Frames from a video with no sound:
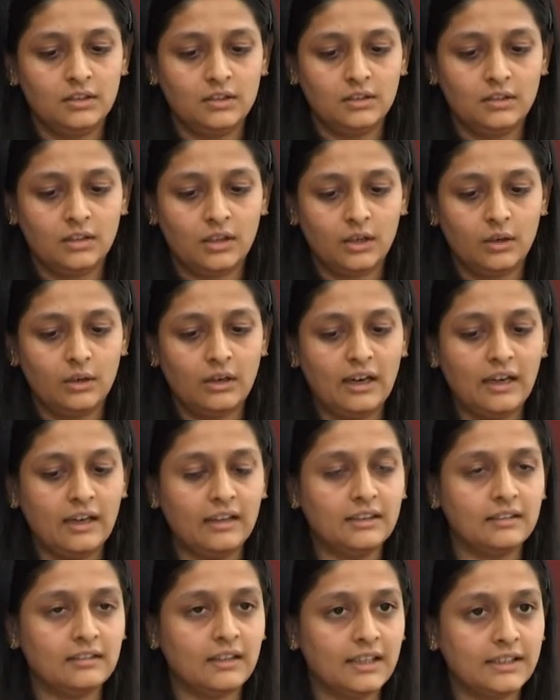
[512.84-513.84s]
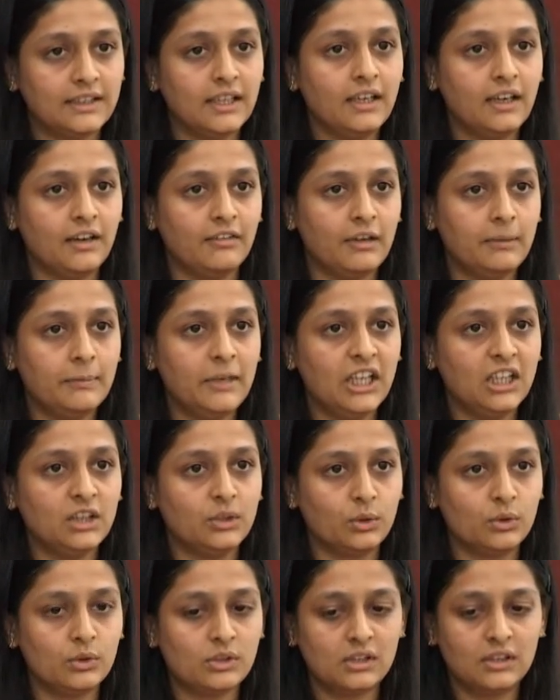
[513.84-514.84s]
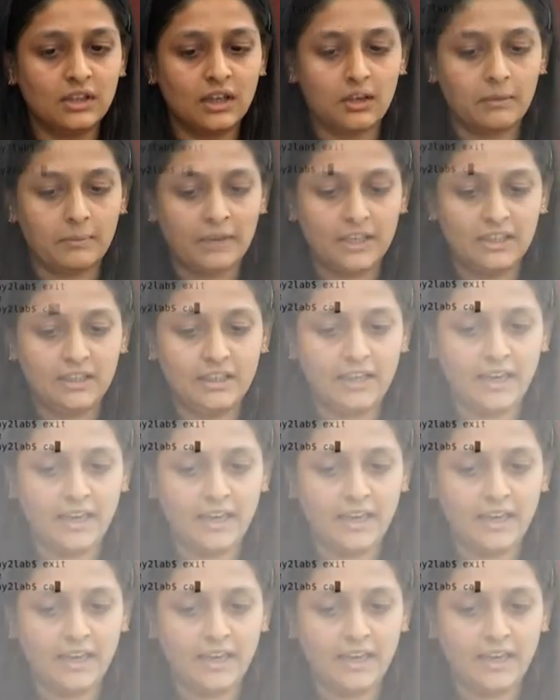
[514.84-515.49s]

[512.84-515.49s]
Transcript: Now I, I think everybody knows the command